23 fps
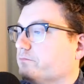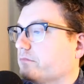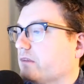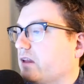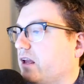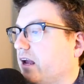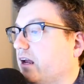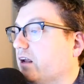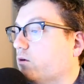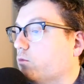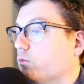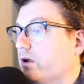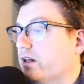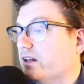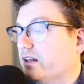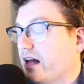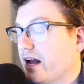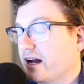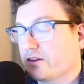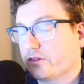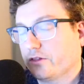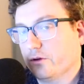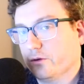And we
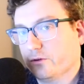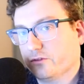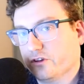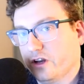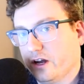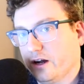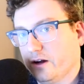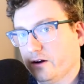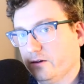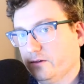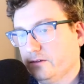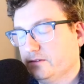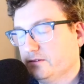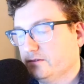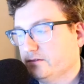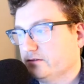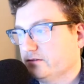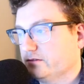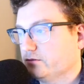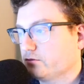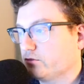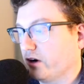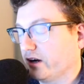lack those now,
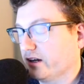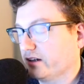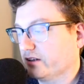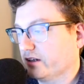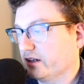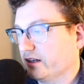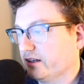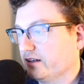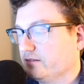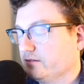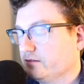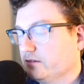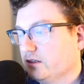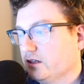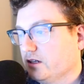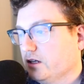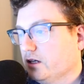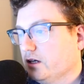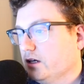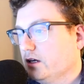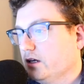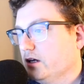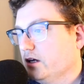frankly.
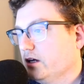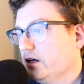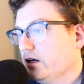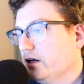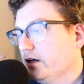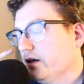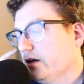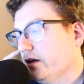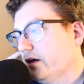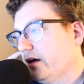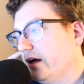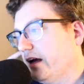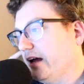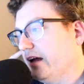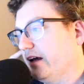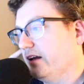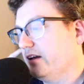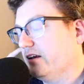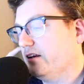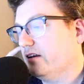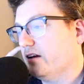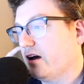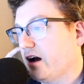
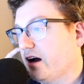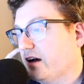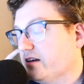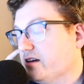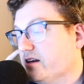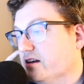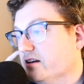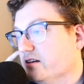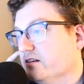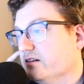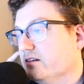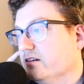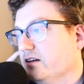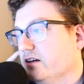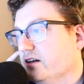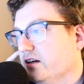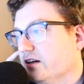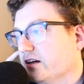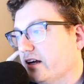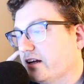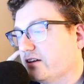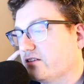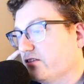And I didn't
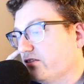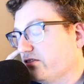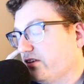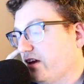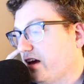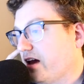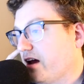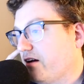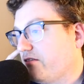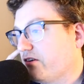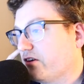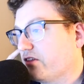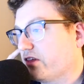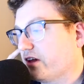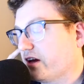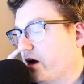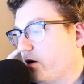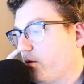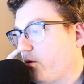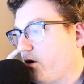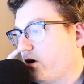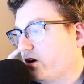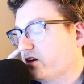get to say everything I
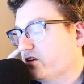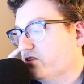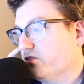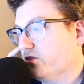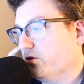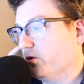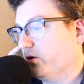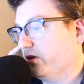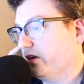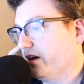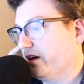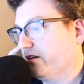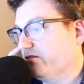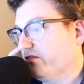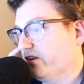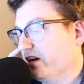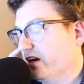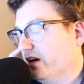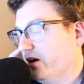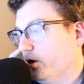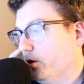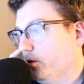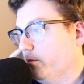wanted to in that
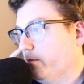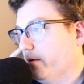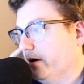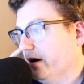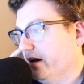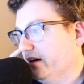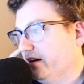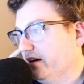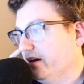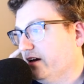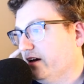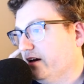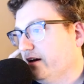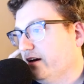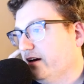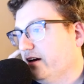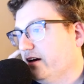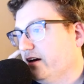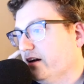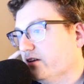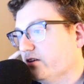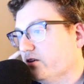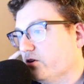video, but
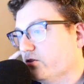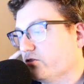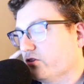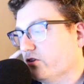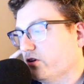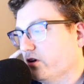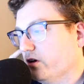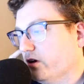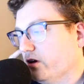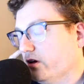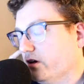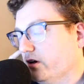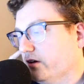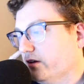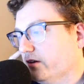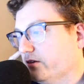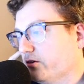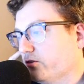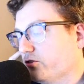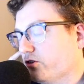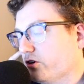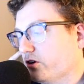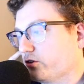there's
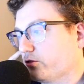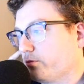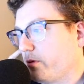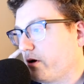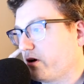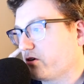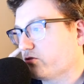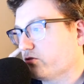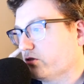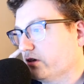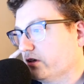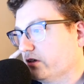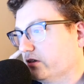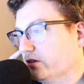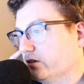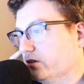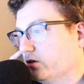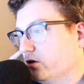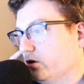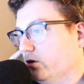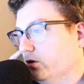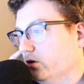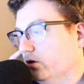an expression
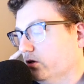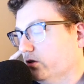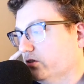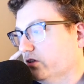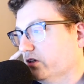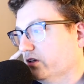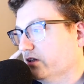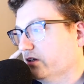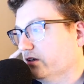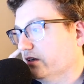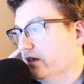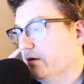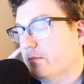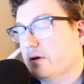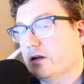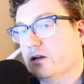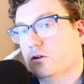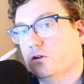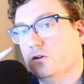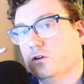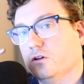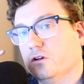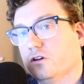called
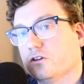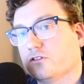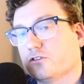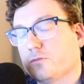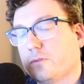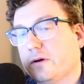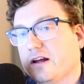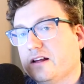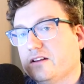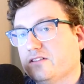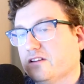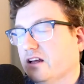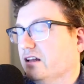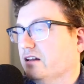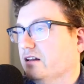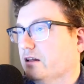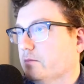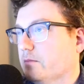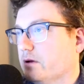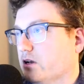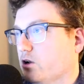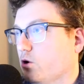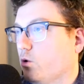liminal space and
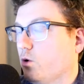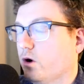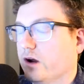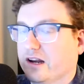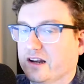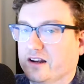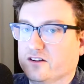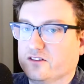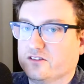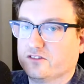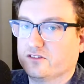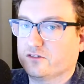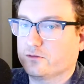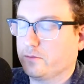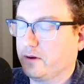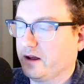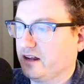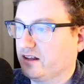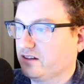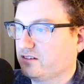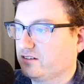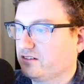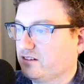liminoid
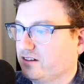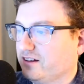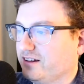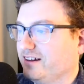space.